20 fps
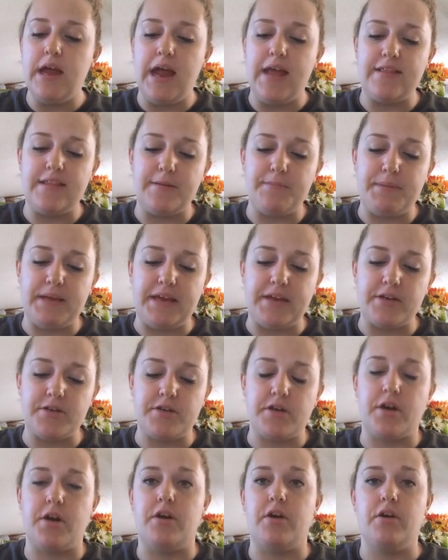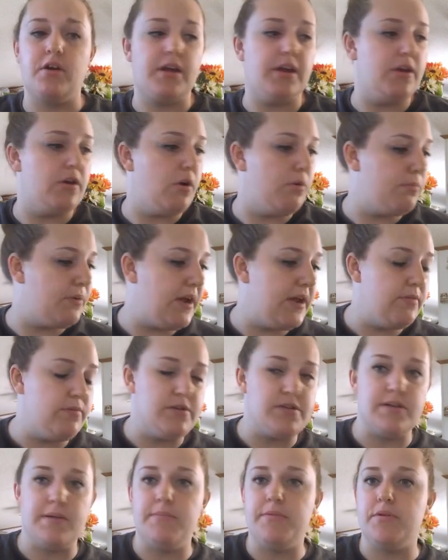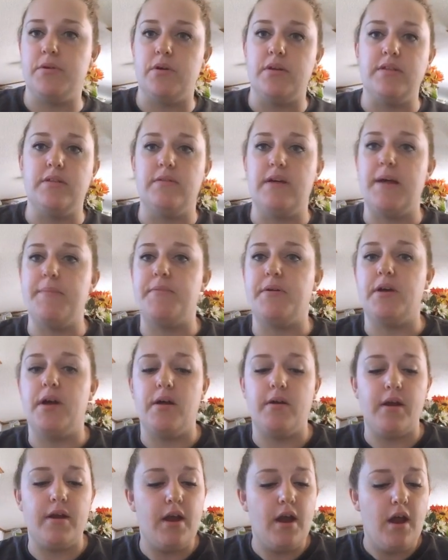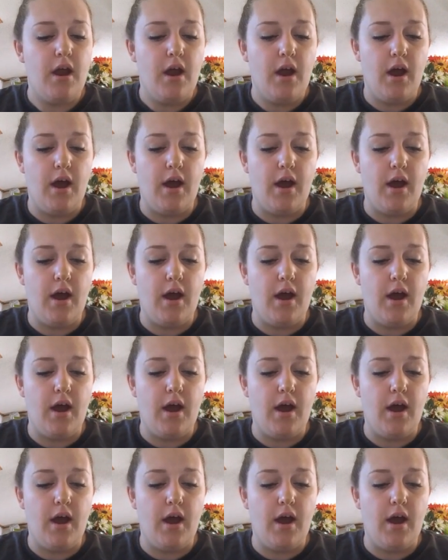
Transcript: And then pink sugar cookie dough bread, which I'm throwing the wrapper out.